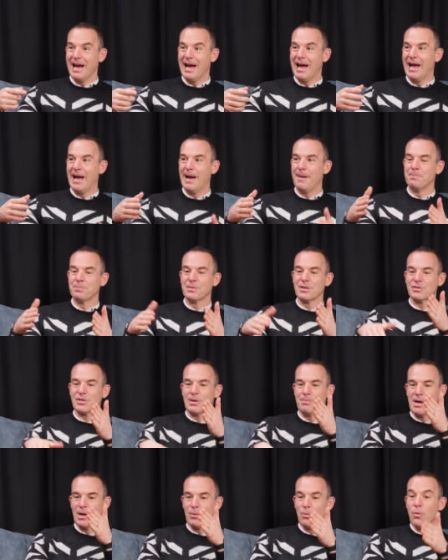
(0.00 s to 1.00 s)
Um,
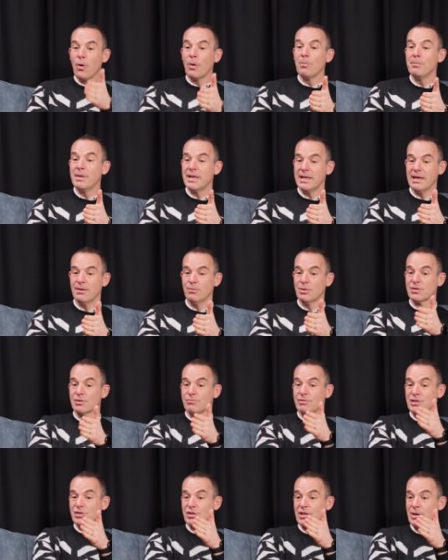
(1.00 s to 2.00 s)
so my one minute was
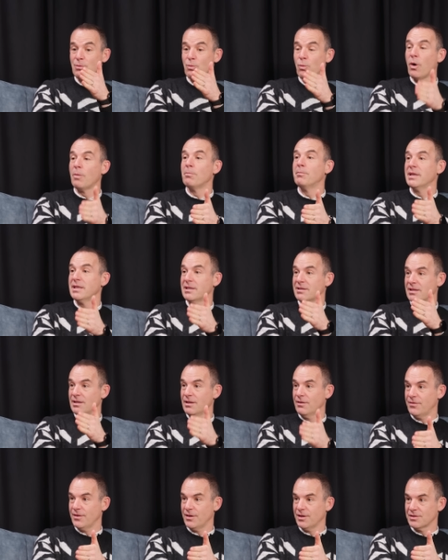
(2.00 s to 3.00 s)
originally one minute in
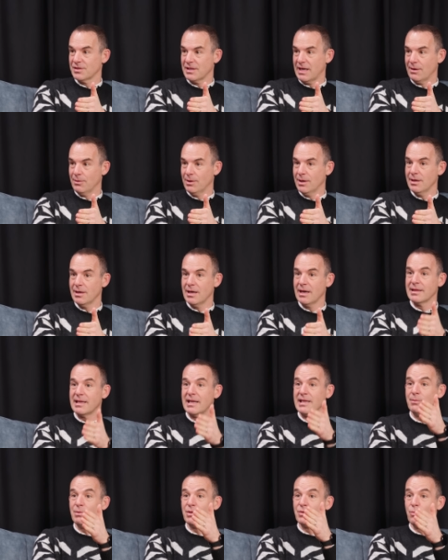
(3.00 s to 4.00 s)
the first hour, and
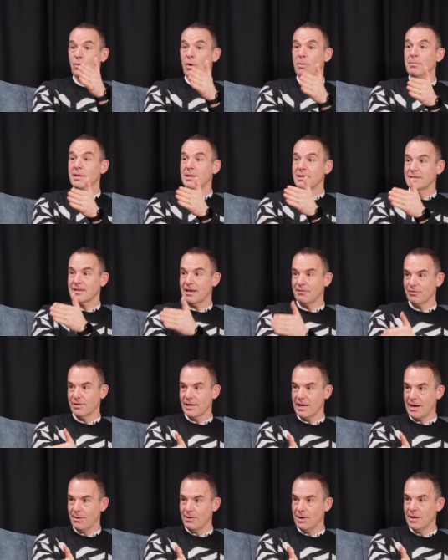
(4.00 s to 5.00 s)
then it was one minute
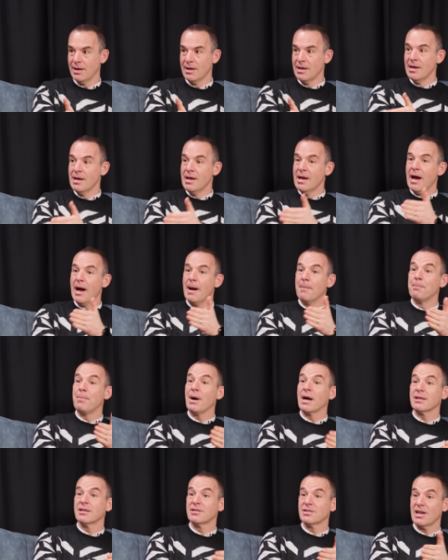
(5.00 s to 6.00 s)
every hour. And
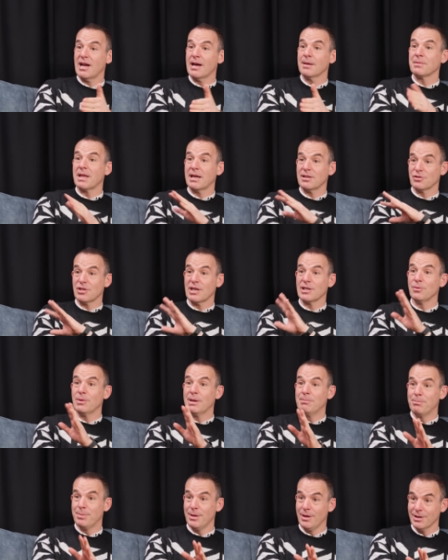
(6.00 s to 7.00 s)
by the time that channel
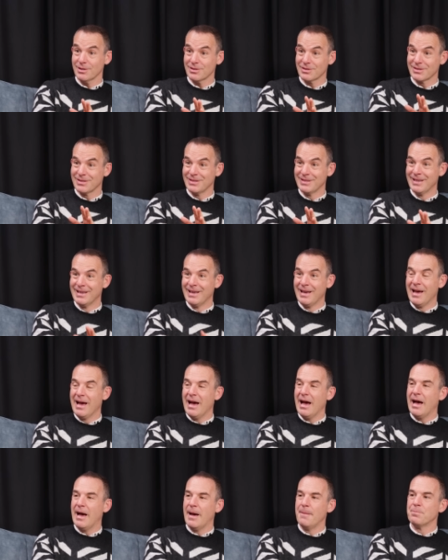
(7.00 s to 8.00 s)
went bust,
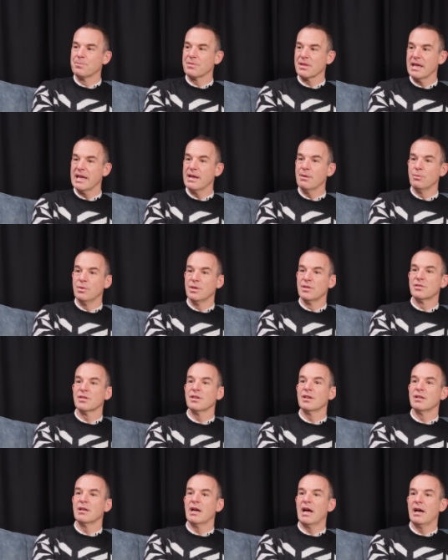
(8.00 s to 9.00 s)
um, it was
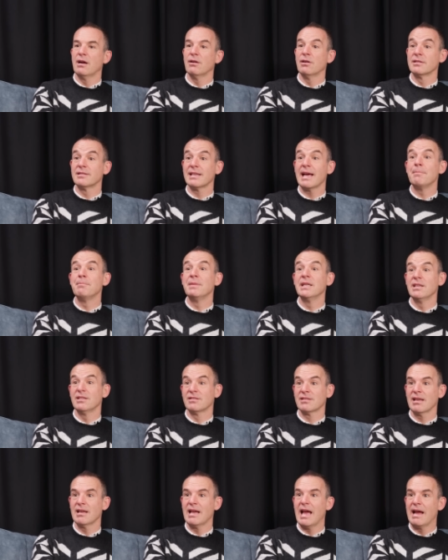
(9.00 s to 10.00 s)
uh, 10
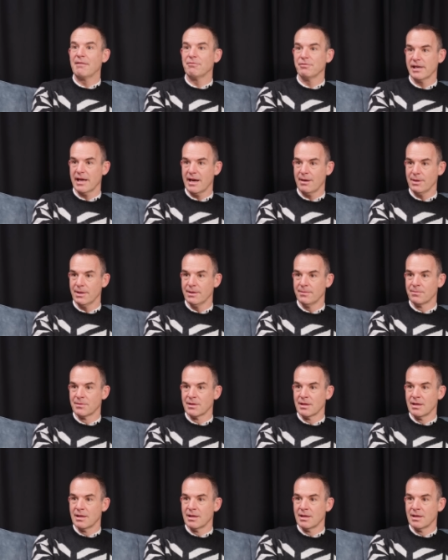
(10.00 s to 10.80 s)
minutes every hour